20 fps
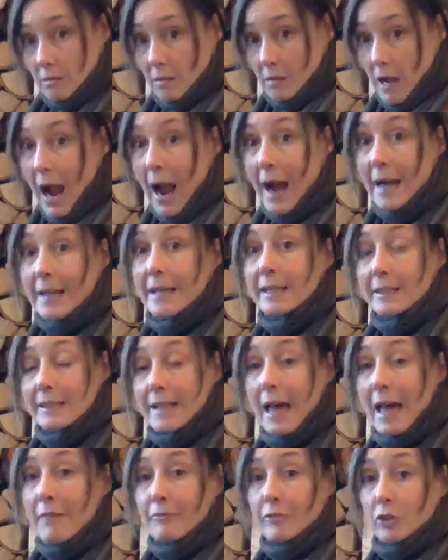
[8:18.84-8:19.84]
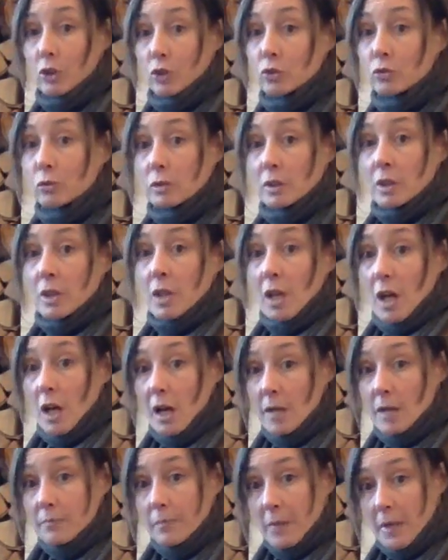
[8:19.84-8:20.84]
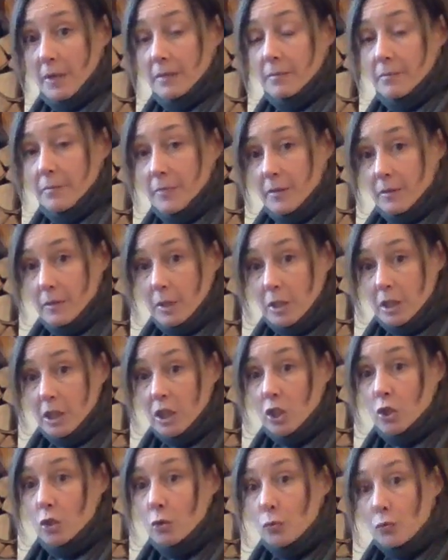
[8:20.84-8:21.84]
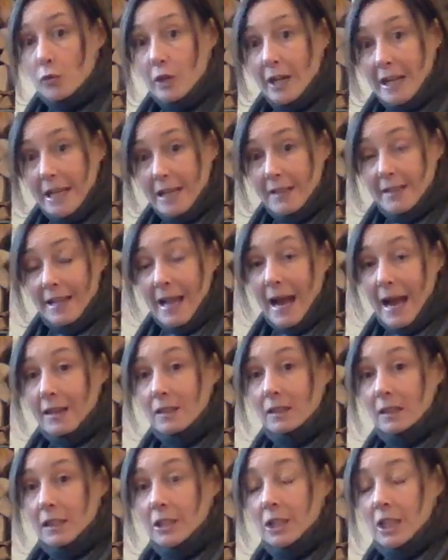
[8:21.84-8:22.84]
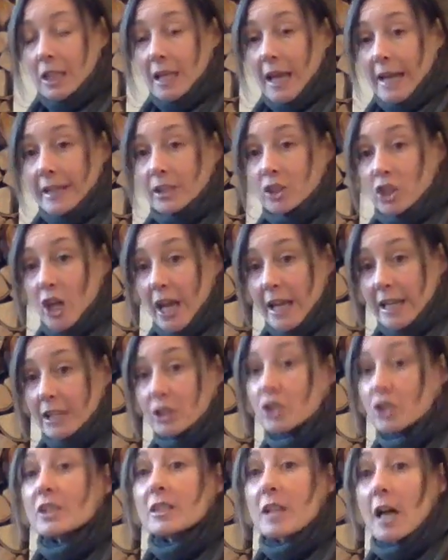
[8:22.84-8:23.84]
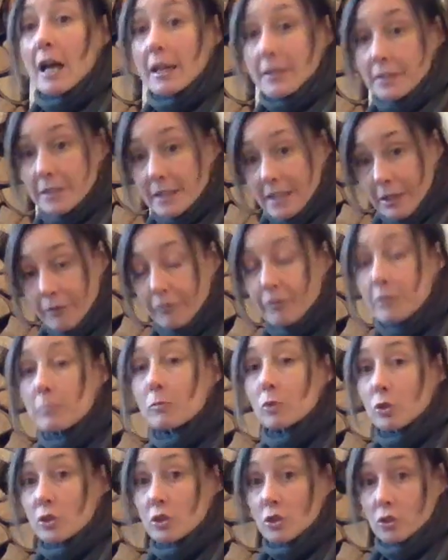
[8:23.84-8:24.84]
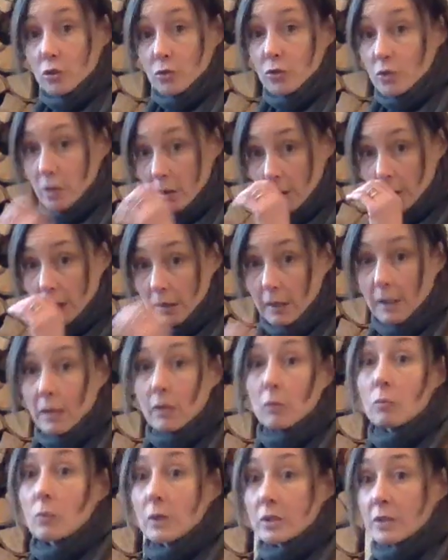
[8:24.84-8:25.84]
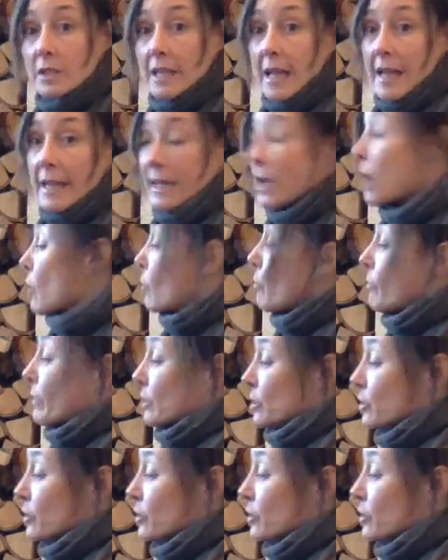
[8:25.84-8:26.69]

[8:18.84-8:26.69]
higher level, the degree, the angle in your leg changes, and different muscles will take over.